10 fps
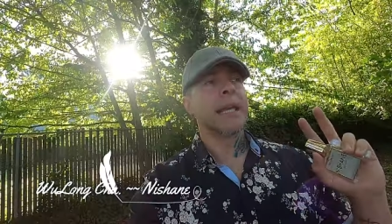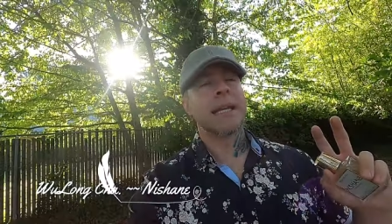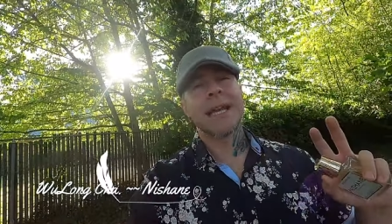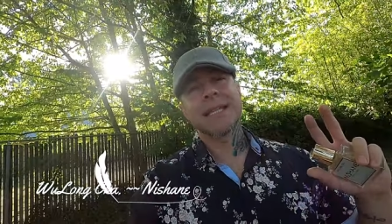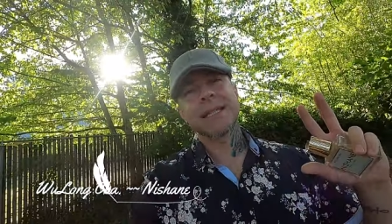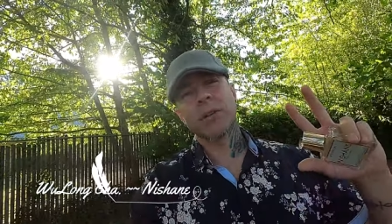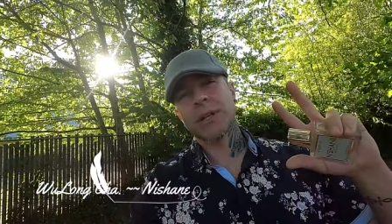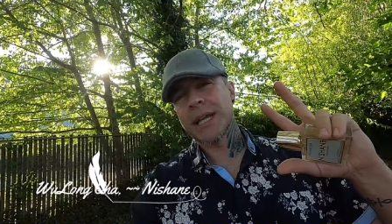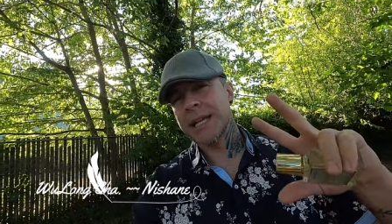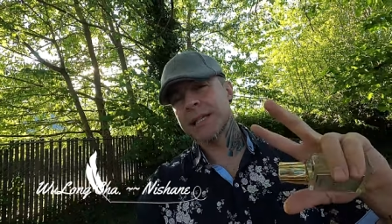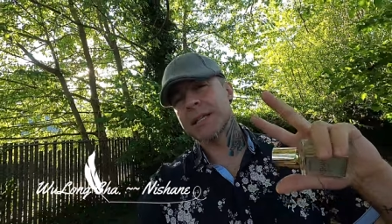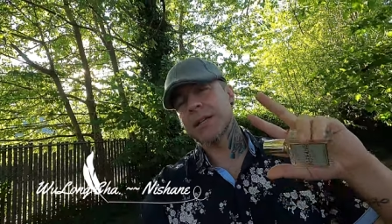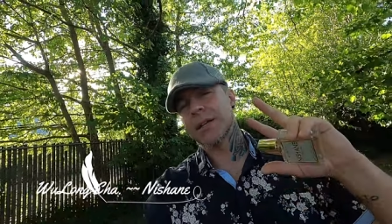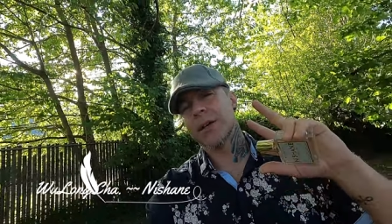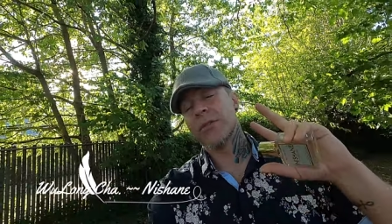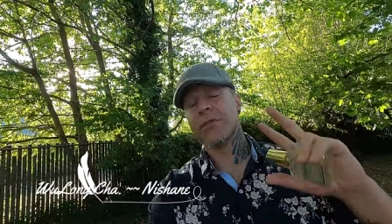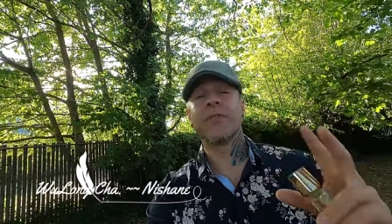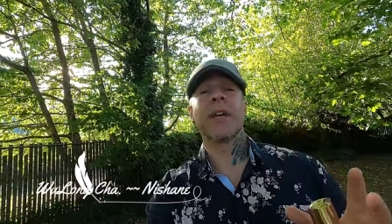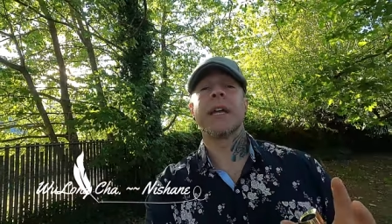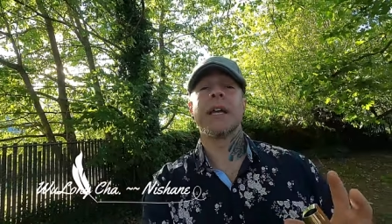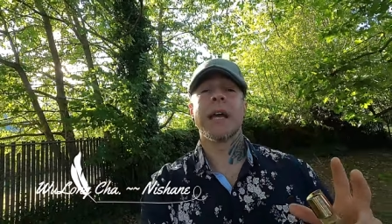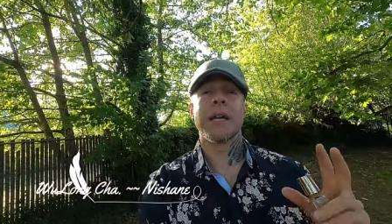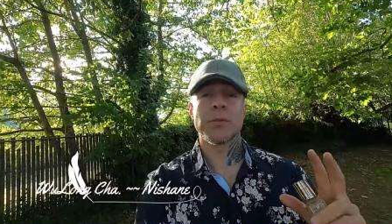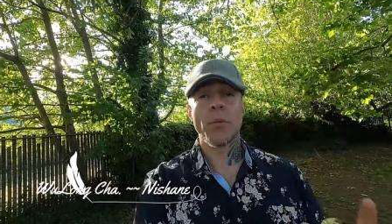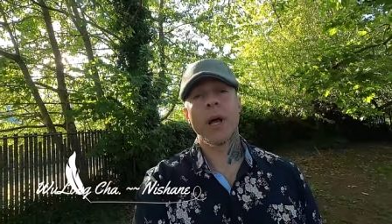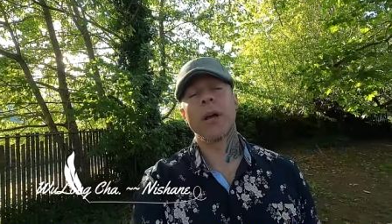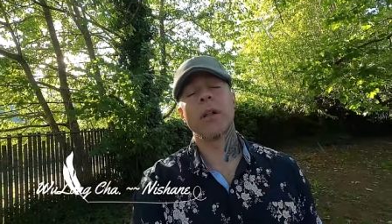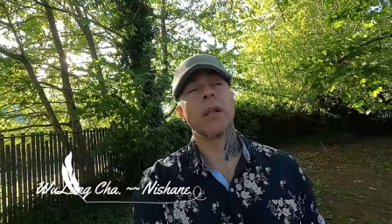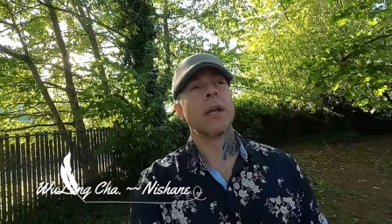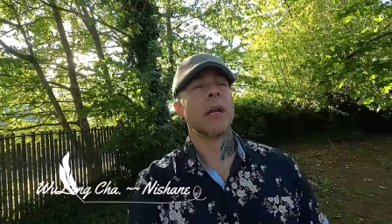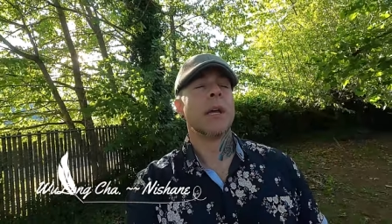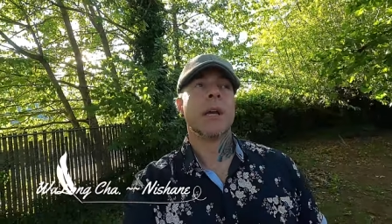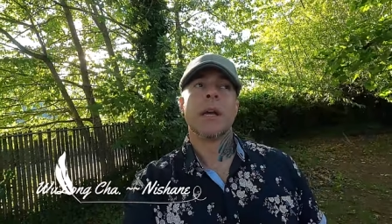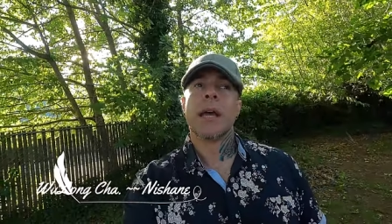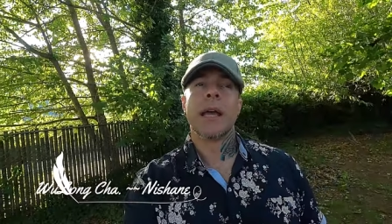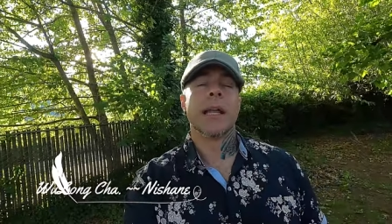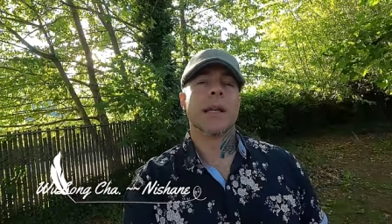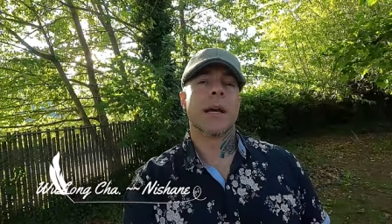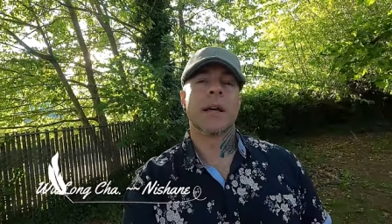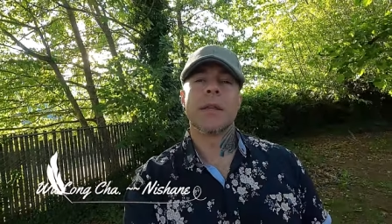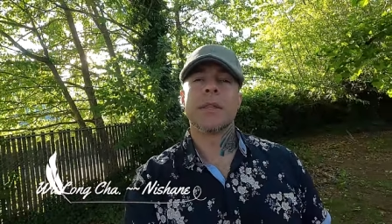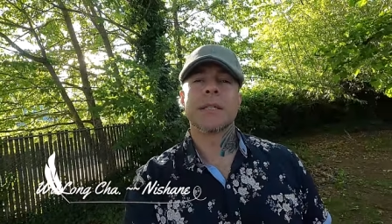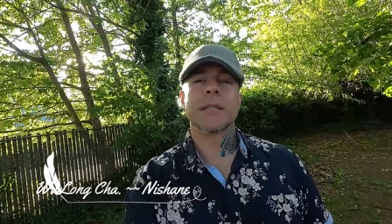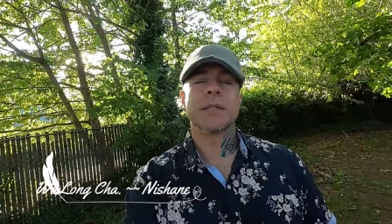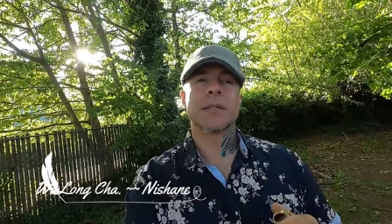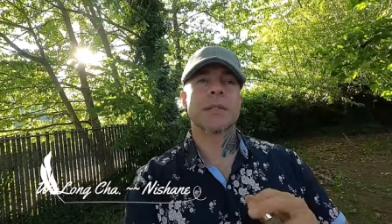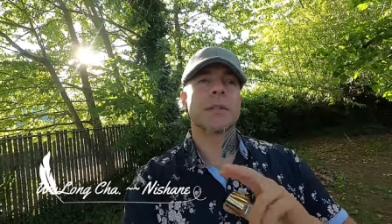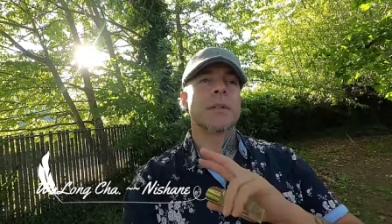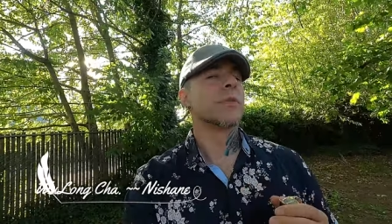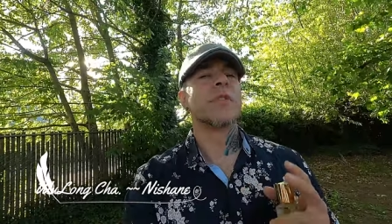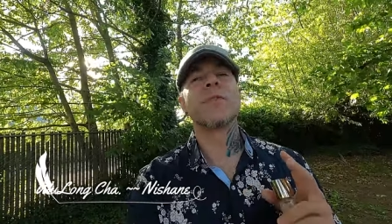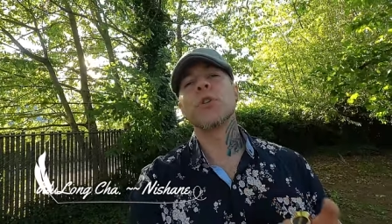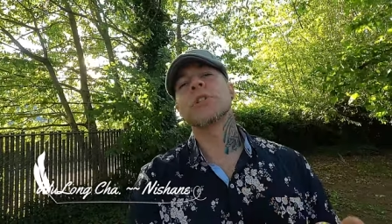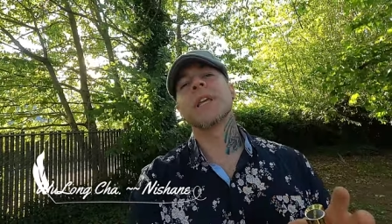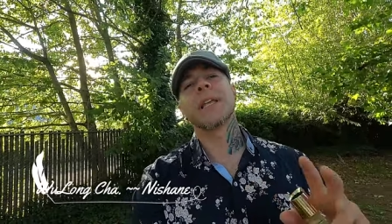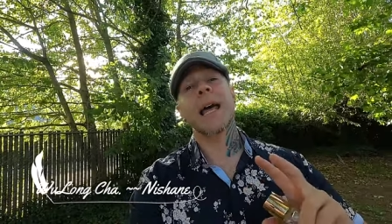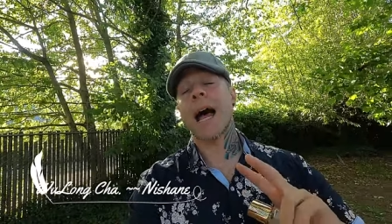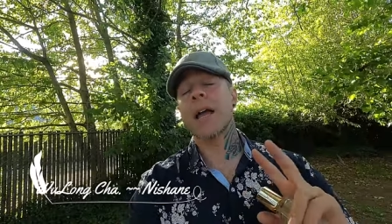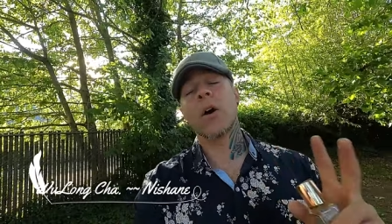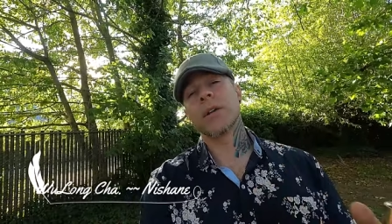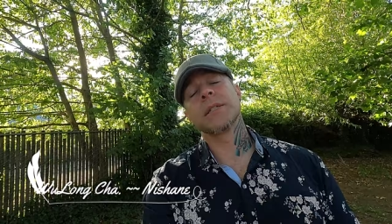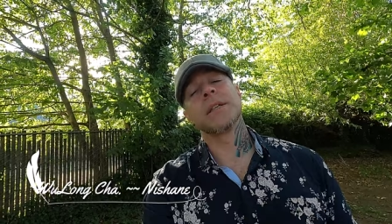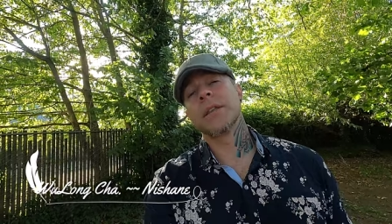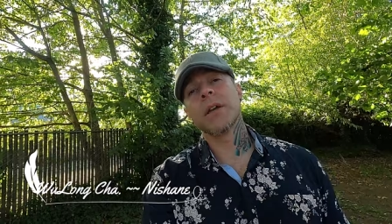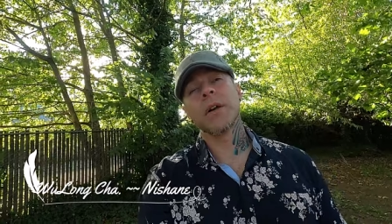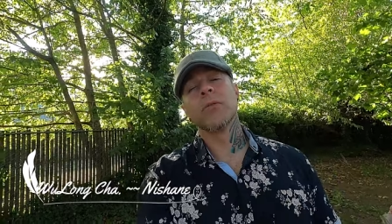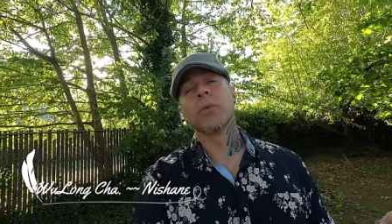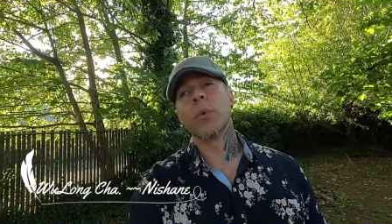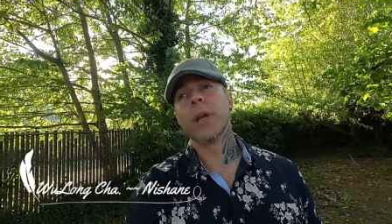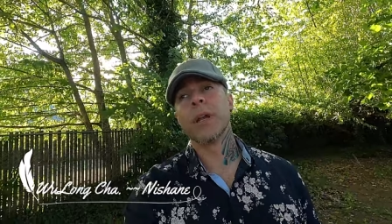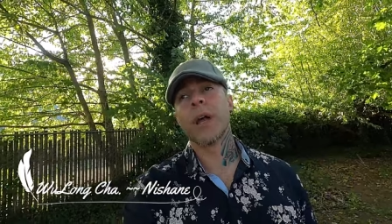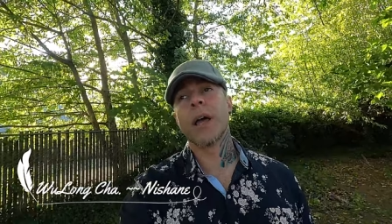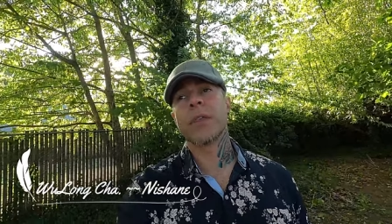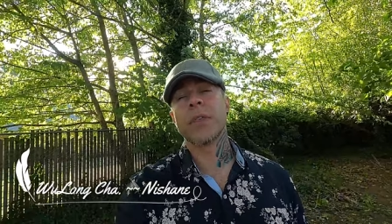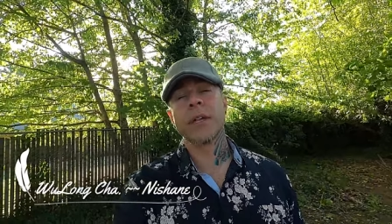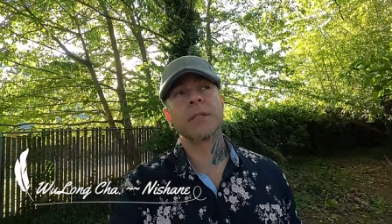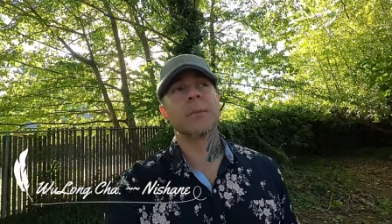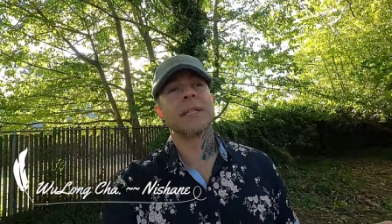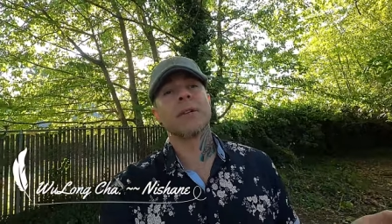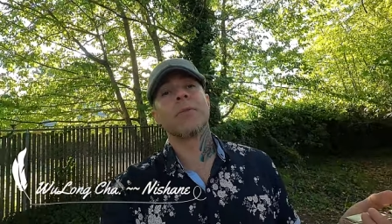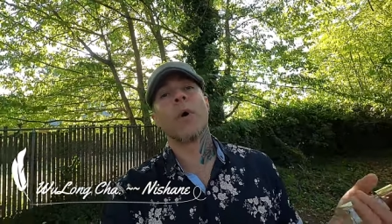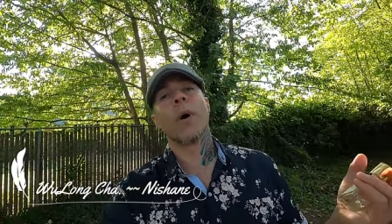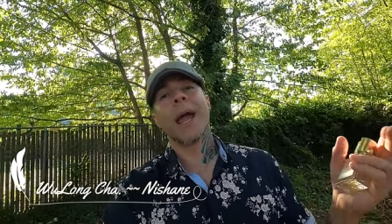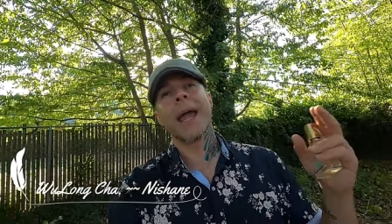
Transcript: I get a nice little hint of fig as well. And this is the first thing that I honestly think of when I think to myself, oh,